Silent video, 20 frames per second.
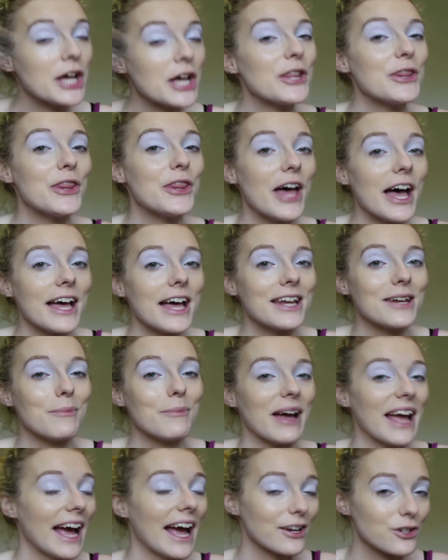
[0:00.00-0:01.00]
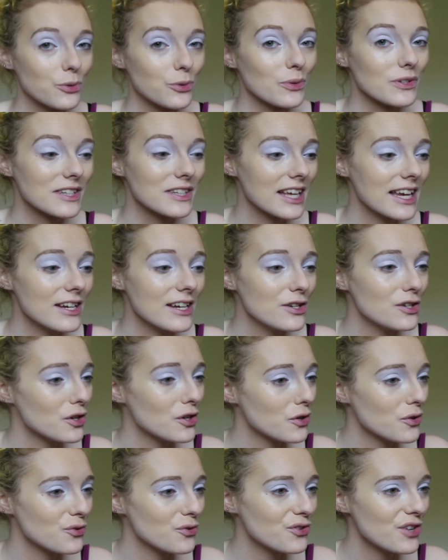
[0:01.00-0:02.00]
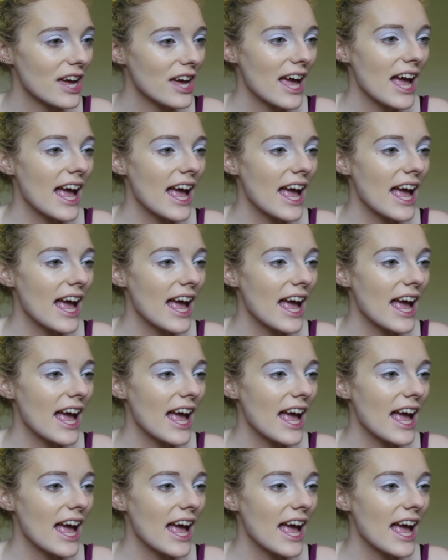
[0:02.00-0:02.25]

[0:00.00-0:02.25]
than my actual skin tone,